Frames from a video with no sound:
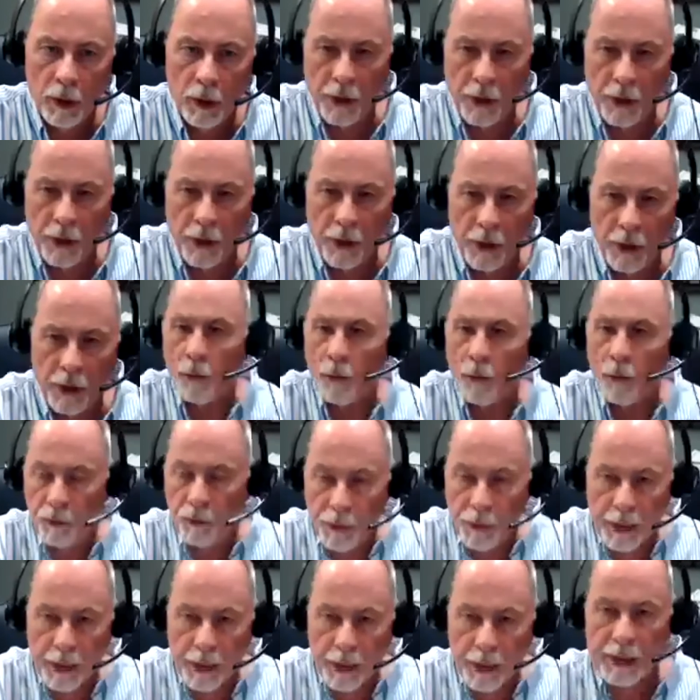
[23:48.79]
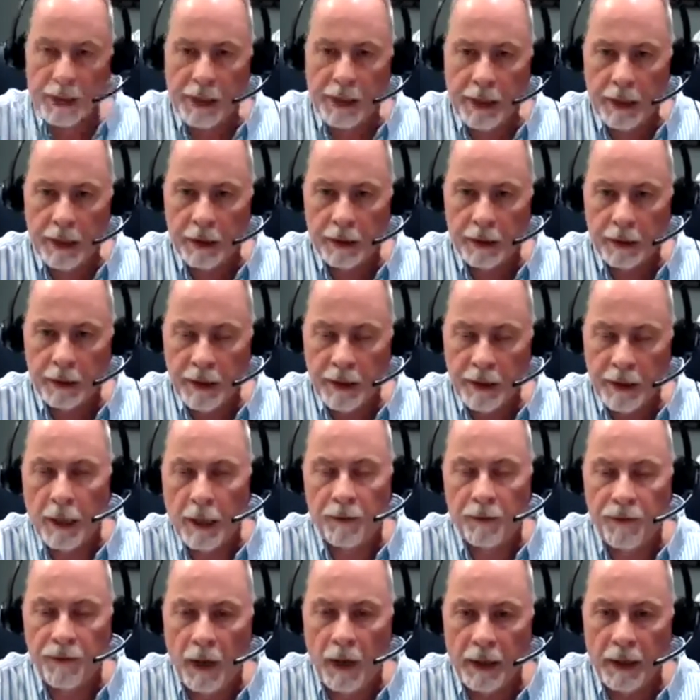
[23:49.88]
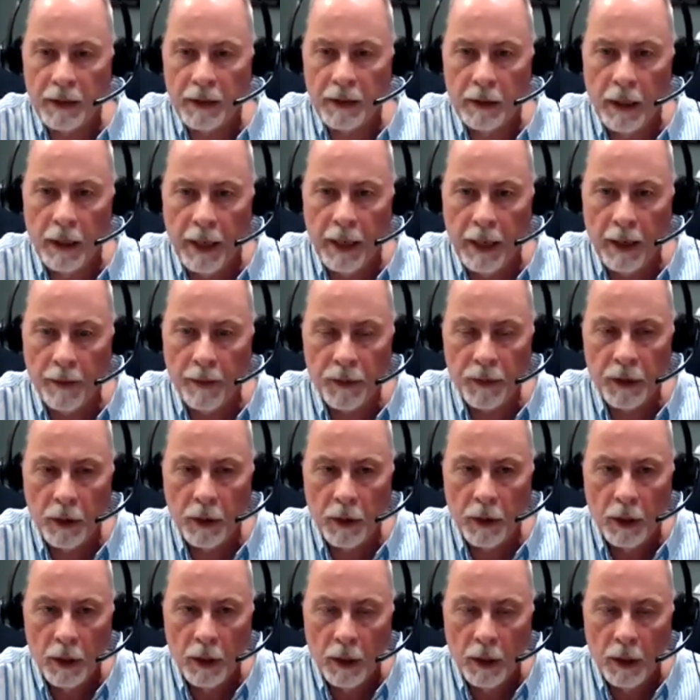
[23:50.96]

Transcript: So they were busy sacrificing lambs.